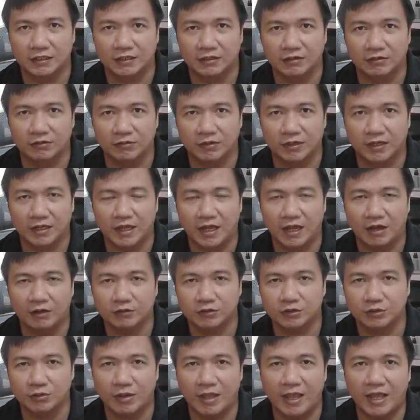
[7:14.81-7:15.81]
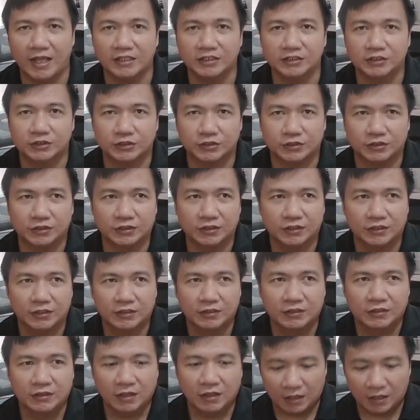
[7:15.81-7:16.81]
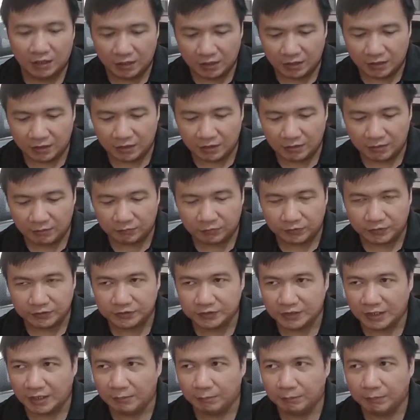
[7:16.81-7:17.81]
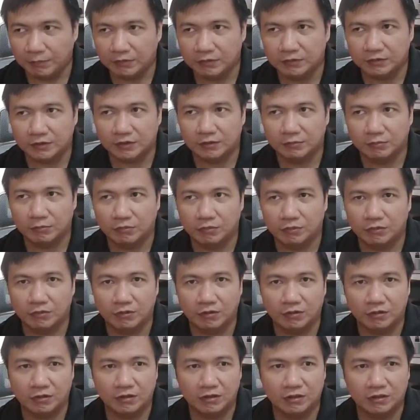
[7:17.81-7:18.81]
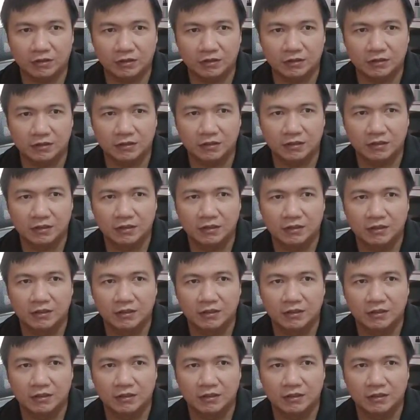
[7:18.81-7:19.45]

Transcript: Okay? How to answer. For example, they're more on